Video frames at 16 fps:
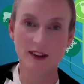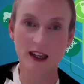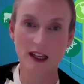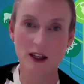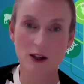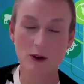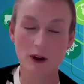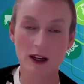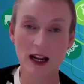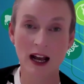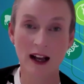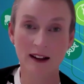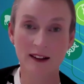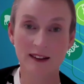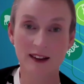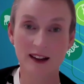that you can
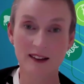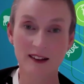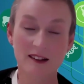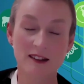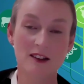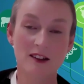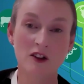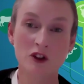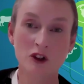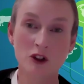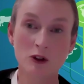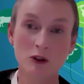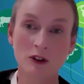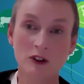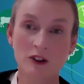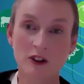access as a
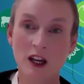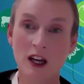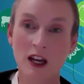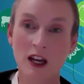student